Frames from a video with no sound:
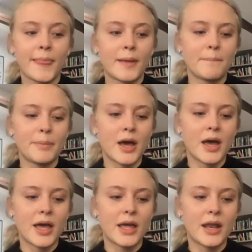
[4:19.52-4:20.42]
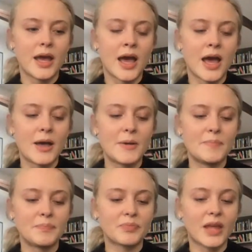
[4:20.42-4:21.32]
but
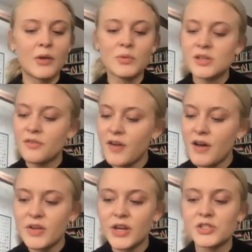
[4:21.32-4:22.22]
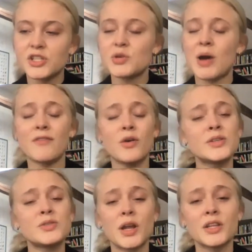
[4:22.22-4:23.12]
um, it was a fun video to do i've
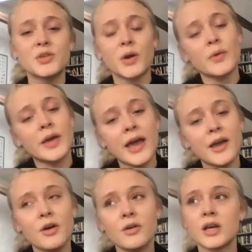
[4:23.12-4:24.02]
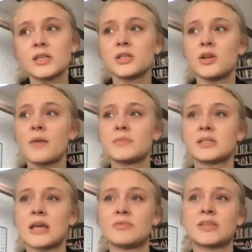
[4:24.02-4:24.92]
always wanted to work with Kygo because you know I'm,
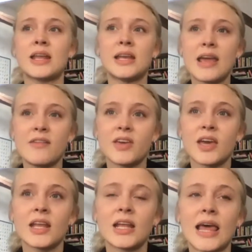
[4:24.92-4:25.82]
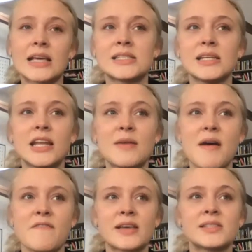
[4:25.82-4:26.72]
I'm, oh. scandinavian and like seeing him
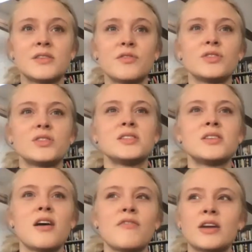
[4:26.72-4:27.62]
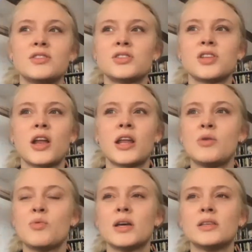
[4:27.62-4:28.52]
at festivals and stuff i just thought he
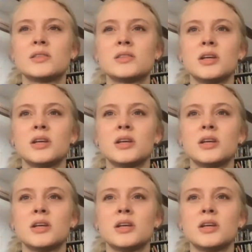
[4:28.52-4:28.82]
was